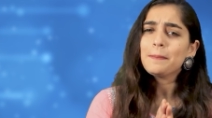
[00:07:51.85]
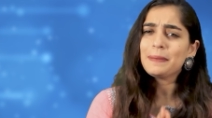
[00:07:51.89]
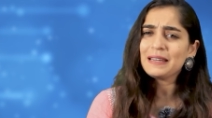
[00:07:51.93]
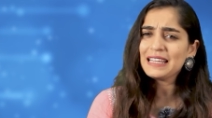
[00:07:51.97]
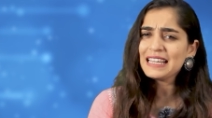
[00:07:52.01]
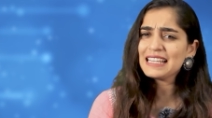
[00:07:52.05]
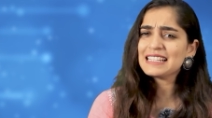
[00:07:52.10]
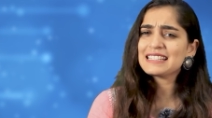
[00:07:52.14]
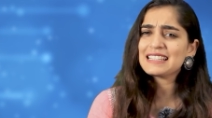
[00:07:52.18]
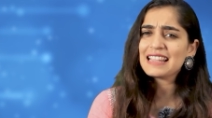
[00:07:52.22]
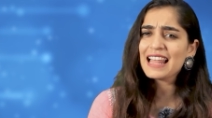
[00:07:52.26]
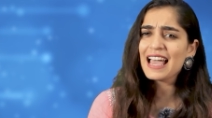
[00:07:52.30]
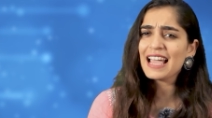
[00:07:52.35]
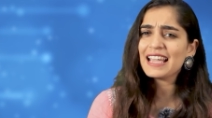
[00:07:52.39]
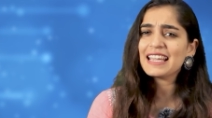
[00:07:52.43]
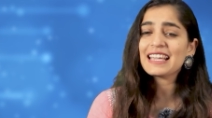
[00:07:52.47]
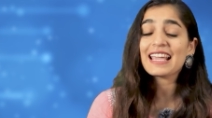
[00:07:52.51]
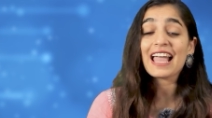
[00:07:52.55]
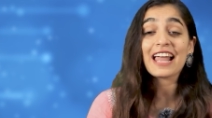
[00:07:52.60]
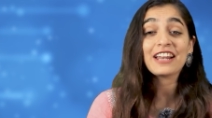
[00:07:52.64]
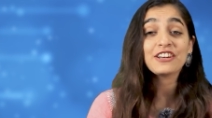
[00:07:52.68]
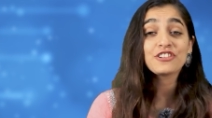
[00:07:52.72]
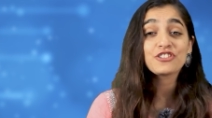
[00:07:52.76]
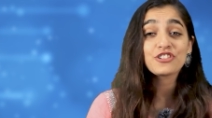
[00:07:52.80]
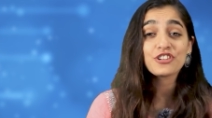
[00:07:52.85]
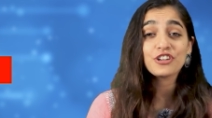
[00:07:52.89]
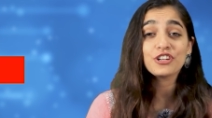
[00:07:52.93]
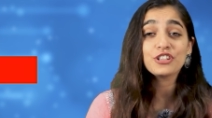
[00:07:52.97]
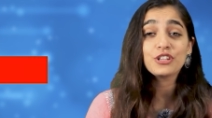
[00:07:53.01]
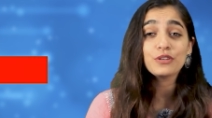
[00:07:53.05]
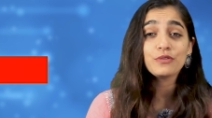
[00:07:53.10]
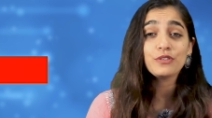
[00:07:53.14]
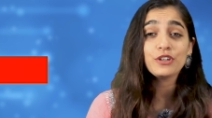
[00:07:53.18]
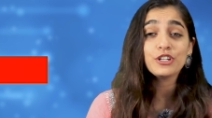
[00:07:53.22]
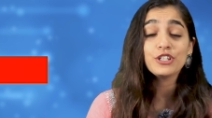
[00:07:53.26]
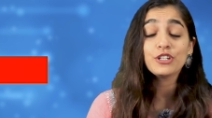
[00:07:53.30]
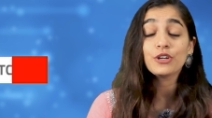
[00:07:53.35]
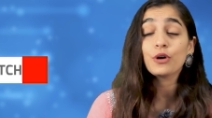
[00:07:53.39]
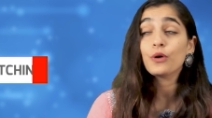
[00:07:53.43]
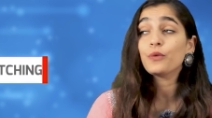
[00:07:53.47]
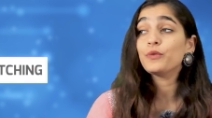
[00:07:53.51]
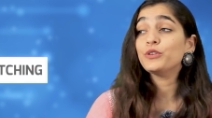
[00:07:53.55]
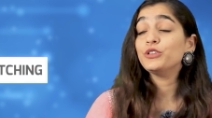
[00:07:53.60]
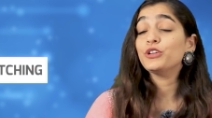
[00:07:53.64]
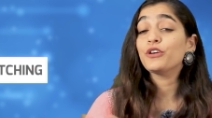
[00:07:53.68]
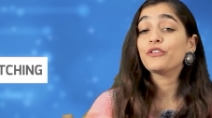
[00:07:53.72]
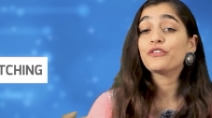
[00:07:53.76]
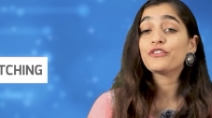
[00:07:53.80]
Please like and share the video
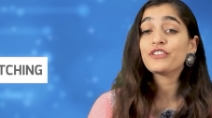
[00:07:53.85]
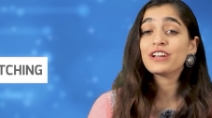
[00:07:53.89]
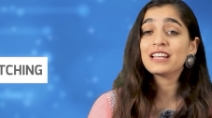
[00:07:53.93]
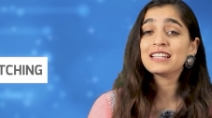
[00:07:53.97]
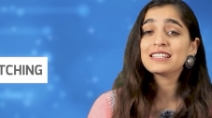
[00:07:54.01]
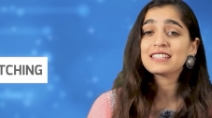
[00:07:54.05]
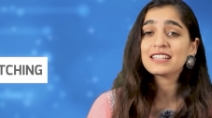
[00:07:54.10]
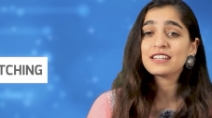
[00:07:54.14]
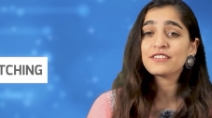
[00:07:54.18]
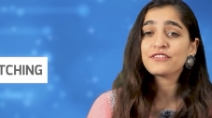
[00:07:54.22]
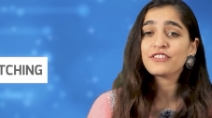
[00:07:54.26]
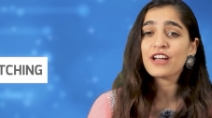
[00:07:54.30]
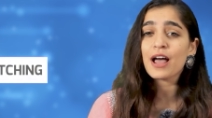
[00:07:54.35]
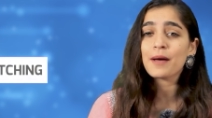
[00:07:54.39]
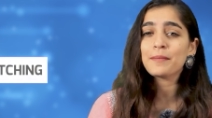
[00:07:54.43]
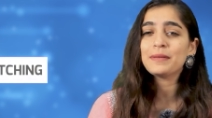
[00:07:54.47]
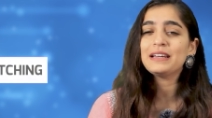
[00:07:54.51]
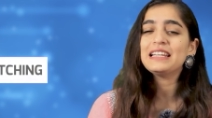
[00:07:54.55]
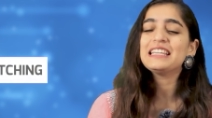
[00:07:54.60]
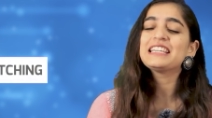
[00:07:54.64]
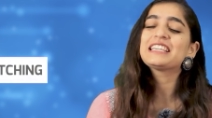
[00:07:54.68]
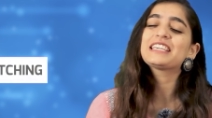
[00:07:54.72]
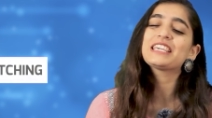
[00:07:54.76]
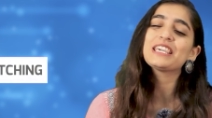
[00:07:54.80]
with your friends and family.